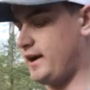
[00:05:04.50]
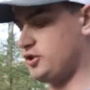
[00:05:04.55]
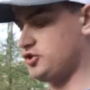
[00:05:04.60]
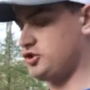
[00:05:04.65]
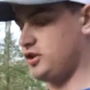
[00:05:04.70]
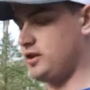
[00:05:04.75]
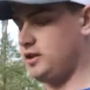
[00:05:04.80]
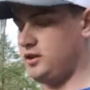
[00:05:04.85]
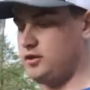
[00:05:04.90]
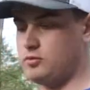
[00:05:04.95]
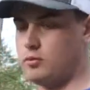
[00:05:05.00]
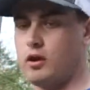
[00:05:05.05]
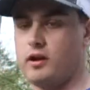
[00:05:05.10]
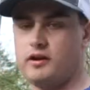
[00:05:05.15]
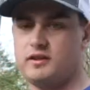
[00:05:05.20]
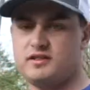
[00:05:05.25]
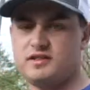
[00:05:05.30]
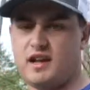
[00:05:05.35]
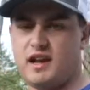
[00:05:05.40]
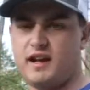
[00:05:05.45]
actually I need to run
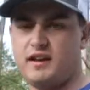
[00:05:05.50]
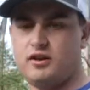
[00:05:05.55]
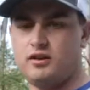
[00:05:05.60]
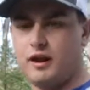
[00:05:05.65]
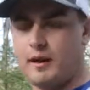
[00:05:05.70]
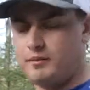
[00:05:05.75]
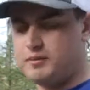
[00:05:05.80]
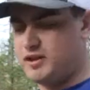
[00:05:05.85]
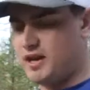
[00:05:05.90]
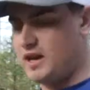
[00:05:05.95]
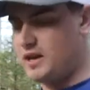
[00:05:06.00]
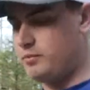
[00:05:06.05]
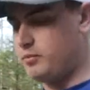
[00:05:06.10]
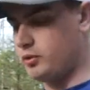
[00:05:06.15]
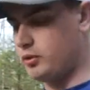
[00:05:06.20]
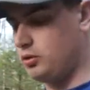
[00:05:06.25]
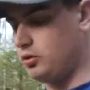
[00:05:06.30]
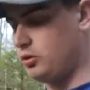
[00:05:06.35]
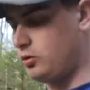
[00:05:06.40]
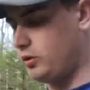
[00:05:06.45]
inside to grab tape
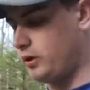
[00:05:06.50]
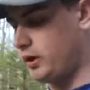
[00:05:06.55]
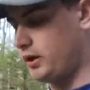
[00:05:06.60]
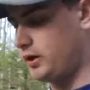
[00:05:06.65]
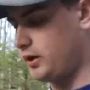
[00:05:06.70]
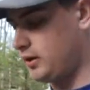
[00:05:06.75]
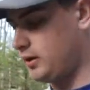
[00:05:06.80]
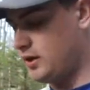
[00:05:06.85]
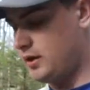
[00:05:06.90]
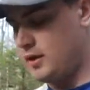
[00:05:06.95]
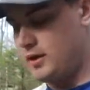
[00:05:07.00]
real quick